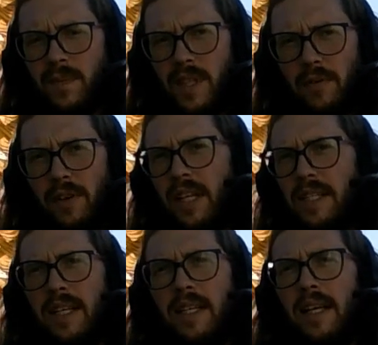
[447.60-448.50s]
different
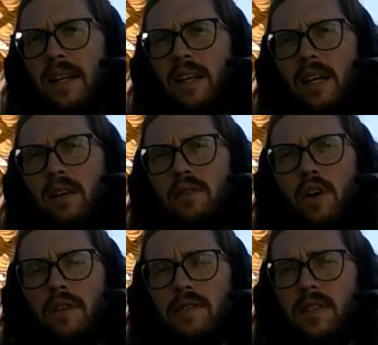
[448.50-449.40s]
things they did. I think it
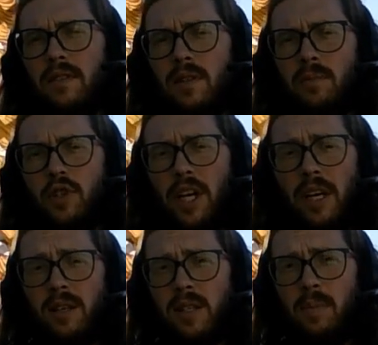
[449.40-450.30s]
involved some
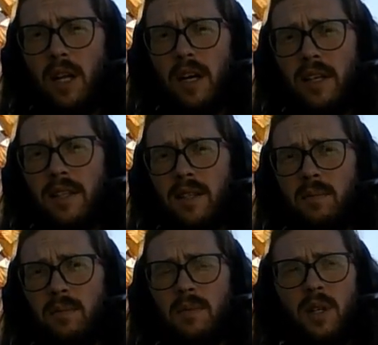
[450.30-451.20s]
chicken's blood and
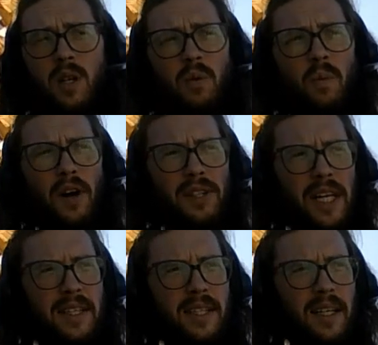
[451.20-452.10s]
some wild
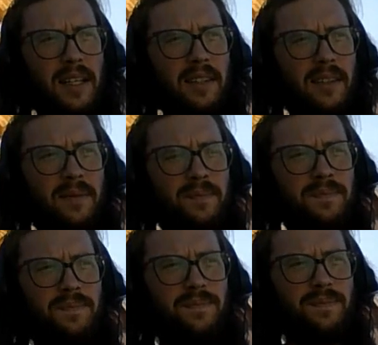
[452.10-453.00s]
dancing, and
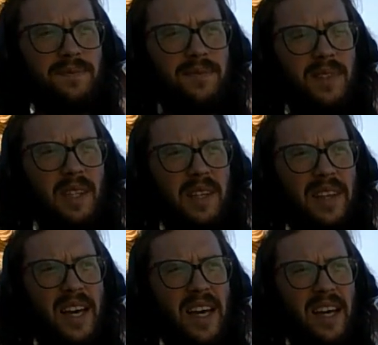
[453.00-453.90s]

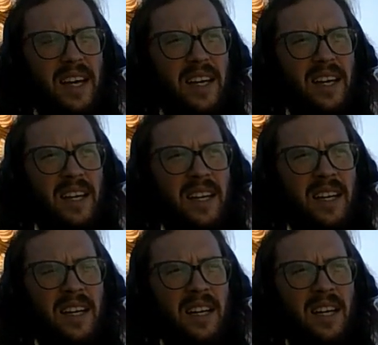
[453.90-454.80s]
they
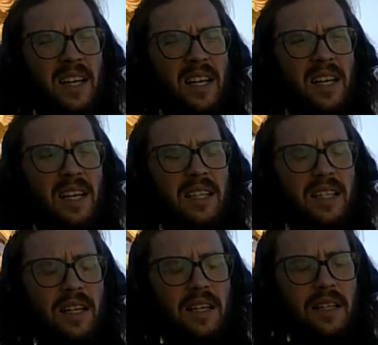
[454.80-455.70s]

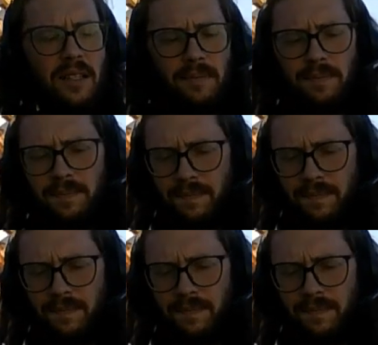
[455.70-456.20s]
um,